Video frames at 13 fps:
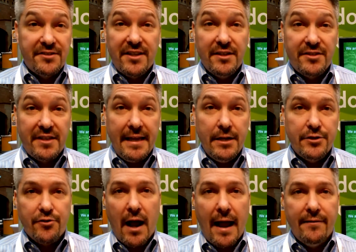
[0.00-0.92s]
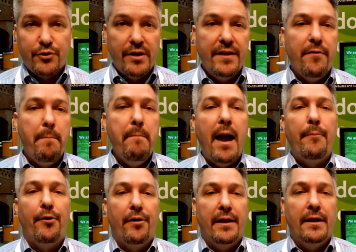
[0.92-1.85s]
SSD drives, or even
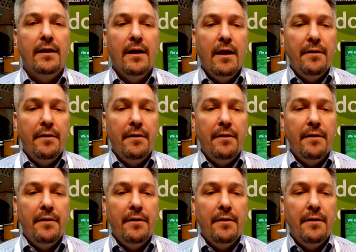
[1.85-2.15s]
memory